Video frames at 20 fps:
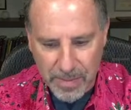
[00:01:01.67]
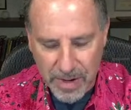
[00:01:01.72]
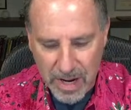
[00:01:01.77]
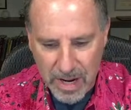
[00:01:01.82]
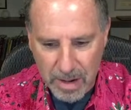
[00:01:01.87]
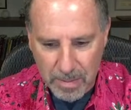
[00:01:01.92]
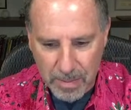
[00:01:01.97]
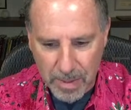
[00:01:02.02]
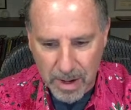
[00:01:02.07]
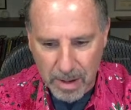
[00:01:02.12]

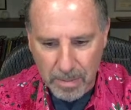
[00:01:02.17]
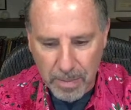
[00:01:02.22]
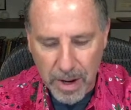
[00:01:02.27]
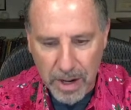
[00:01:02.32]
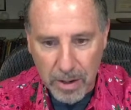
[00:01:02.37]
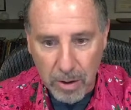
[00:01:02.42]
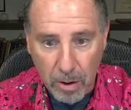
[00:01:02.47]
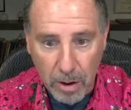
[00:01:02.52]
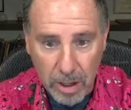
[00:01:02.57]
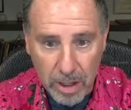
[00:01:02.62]
keep up
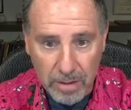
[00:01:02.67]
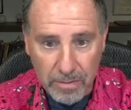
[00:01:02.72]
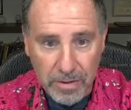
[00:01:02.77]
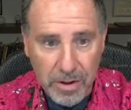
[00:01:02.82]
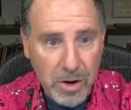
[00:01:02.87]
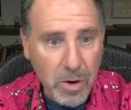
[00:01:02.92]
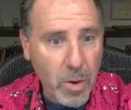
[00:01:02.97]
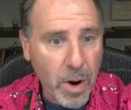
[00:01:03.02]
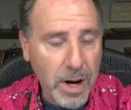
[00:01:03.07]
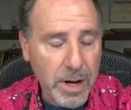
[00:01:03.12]
on all of the
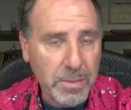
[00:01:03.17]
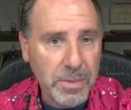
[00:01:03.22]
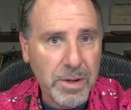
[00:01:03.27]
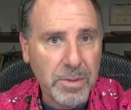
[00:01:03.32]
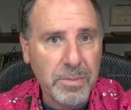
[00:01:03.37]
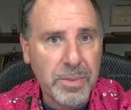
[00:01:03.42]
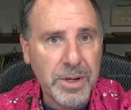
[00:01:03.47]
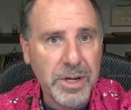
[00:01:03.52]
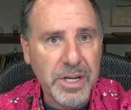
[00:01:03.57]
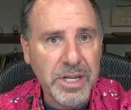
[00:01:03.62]
quantum
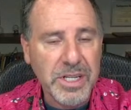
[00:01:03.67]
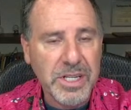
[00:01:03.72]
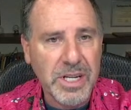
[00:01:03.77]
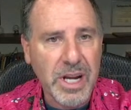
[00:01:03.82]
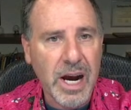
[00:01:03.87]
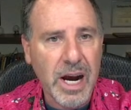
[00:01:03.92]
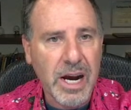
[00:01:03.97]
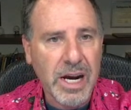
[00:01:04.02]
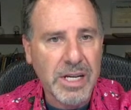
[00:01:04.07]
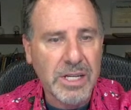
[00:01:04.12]
computing
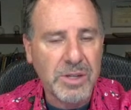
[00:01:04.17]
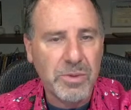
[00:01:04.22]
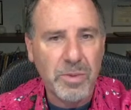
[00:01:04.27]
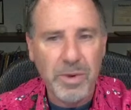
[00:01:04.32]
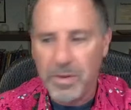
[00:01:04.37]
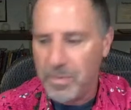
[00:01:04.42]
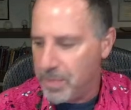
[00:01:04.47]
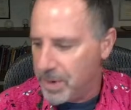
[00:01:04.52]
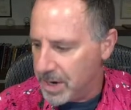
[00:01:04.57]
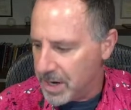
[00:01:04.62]
stocks.
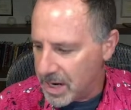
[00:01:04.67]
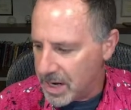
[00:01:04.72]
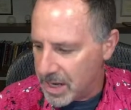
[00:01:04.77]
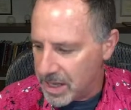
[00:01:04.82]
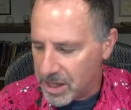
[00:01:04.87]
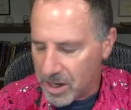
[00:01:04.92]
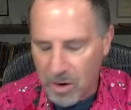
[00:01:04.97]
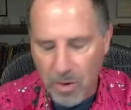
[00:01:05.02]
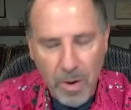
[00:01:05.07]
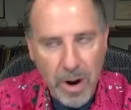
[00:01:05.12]
We've been in
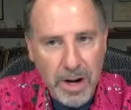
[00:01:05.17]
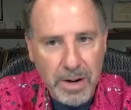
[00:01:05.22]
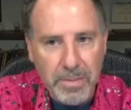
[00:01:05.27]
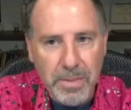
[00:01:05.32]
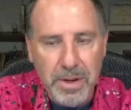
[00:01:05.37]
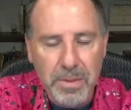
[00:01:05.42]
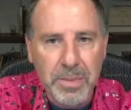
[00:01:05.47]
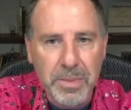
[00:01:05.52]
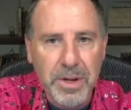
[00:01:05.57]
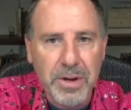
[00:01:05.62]
the quantum
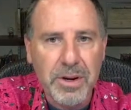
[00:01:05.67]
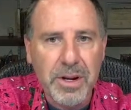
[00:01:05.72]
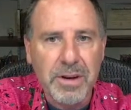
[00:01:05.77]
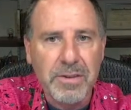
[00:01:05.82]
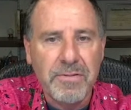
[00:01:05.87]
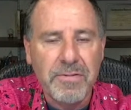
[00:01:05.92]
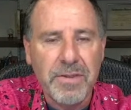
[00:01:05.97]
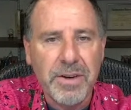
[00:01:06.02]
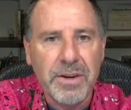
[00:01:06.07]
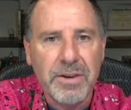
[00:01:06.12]
computing
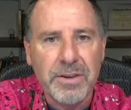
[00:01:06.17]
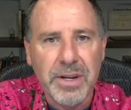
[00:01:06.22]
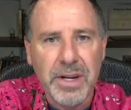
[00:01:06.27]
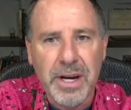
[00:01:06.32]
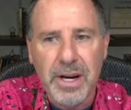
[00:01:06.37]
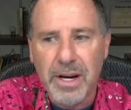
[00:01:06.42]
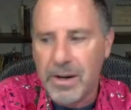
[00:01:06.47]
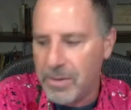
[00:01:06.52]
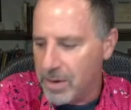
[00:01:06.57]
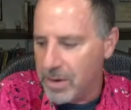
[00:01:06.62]
field
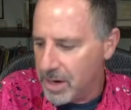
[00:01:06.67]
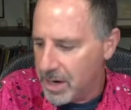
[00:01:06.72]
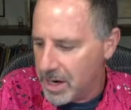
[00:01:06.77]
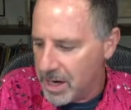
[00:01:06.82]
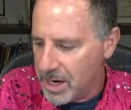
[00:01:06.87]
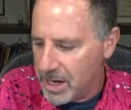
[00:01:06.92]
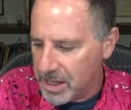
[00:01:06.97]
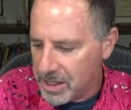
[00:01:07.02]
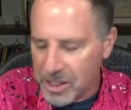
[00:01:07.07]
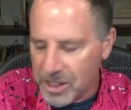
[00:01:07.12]
now
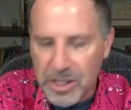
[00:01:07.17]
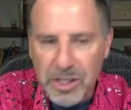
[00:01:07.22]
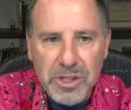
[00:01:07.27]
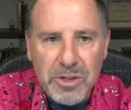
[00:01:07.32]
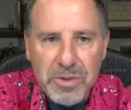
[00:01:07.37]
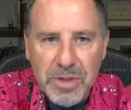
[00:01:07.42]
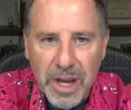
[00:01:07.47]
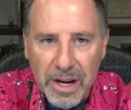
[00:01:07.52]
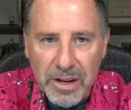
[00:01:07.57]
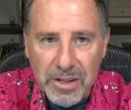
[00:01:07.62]
since
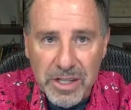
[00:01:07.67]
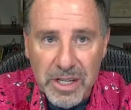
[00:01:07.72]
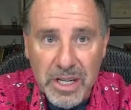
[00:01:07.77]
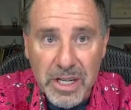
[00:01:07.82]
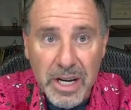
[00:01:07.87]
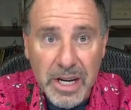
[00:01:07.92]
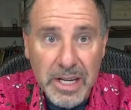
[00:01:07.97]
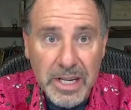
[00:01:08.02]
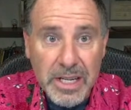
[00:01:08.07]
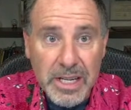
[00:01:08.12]

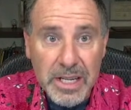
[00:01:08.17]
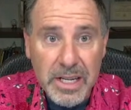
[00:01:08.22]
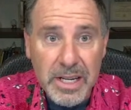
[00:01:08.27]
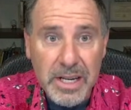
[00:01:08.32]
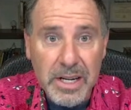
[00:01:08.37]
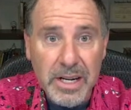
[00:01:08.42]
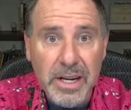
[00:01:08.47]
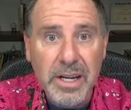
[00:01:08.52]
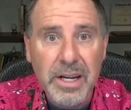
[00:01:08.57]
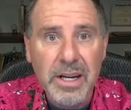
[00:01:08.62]

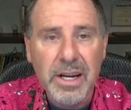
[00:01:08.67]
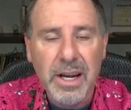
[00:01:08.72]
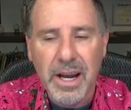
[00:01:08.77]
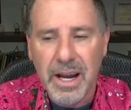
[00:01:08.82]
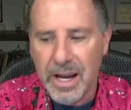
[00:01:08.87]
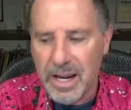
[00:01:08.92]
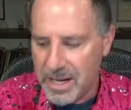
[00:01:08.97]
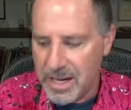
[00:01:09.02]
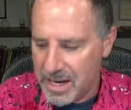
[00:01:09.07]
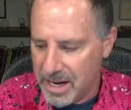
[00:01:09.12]
2019,
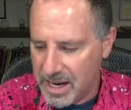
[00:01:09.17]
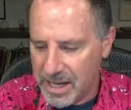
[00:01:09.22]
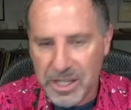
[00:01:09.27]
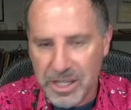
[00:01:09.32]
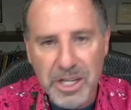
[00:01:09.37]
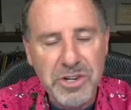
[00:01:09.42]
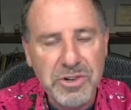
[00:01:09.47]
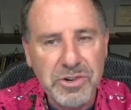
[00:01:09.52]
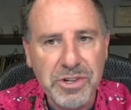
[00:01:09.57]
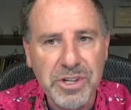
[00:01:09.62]
and it's
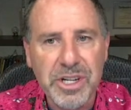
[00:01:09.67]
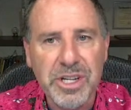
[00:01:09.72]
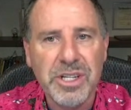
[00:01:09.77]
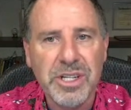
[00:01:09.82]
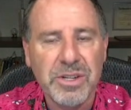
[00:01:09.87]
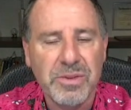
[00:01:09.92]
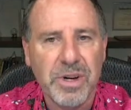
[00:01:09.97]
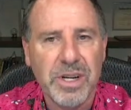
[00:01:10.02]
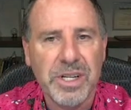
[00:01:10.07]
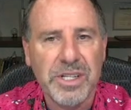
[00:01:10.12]
interesting
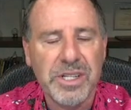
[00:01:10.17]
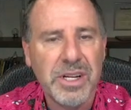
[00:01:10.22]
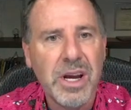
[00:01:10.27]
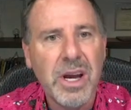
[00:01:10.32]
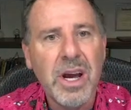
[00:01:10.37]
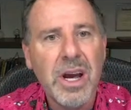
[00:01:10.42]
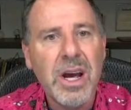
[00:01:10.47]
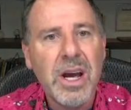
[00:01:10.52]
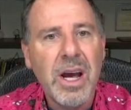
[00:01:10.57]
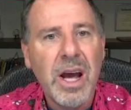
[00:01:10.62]
to us.
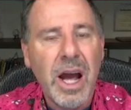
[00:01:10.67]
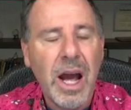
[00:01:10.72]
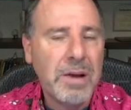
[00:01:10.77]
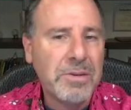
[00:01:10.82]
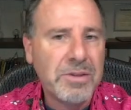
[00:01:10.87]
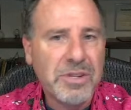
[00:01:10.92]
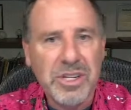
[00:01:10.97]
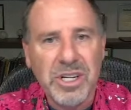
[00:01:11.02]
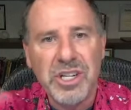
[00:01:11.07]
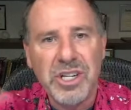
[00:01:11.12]
I'm
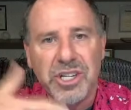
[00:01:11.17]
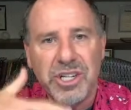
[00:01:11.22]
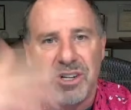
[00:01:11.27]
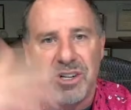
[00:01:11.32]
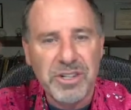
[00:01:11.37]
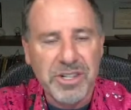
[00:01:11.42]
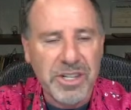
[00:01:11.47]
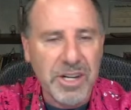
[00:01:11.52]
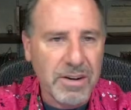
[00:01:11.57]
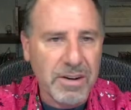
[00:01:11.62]
just going to share
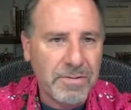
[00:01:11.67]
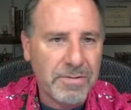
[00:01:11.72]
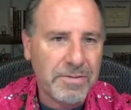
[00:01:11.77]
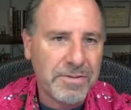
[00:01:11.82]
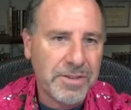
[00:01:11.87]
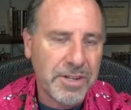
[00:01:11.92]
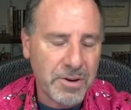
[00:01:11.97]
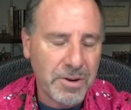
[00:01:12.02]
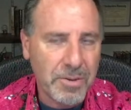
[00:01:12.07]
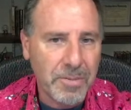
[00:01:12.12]
stuff.
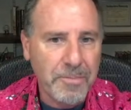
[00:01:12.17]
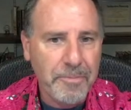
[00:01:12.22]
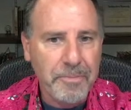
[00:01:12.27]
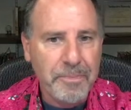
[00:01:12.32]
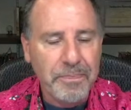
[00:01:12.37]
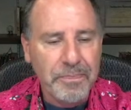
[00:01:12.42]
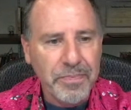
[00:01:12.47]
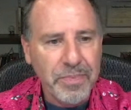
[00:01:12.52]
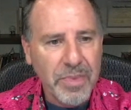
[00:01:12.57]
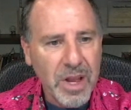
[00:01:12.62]
So
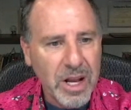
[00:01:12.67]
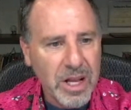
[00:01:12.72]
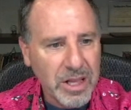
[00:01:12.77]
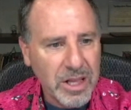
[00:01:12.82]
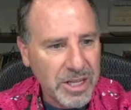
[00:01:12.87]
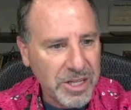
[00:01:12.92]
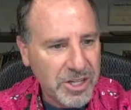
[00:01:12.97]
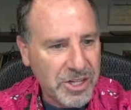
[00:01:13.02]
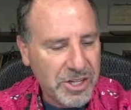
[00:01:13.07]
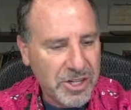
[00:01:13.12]

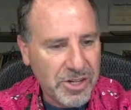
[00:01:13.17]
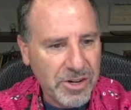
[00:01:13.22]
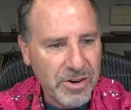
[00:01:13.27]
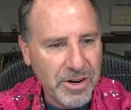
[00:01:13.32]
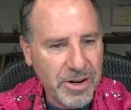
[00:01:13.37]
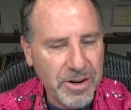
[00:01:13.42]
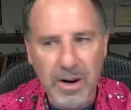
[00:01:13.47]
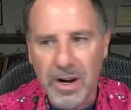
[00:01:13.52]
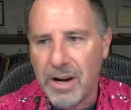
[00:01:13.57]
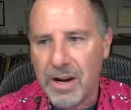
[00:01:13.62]
let's start
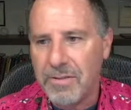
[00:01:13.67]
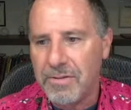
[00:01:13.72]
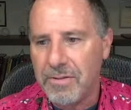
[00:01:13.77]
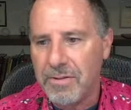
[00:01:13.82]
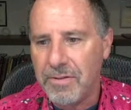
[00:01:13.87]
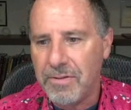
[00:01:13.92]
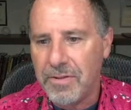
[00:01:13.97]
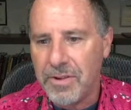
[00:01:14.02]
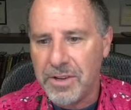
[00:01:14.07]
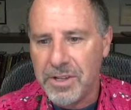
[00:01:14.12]
it off.
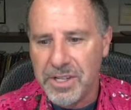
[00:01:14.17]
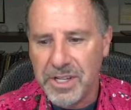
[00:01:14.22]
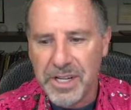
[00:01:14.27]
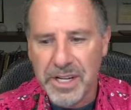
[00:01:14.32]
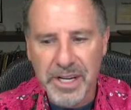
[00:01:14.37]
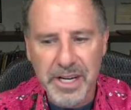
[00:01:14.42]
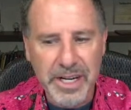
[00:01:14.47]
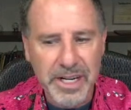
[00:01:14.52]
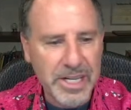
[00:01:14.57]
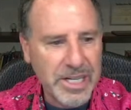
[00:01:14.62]
First
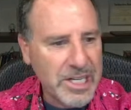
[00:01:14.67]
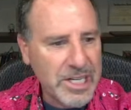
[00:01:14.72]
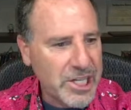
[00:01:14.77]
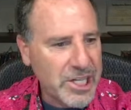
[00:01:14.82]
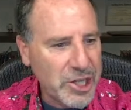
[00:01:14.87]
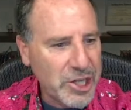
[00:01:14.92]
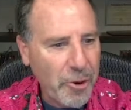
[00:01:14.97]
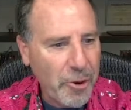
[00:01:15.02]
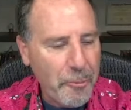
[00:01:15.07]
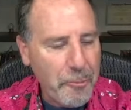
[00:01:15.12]
thing
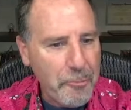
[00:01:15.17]
is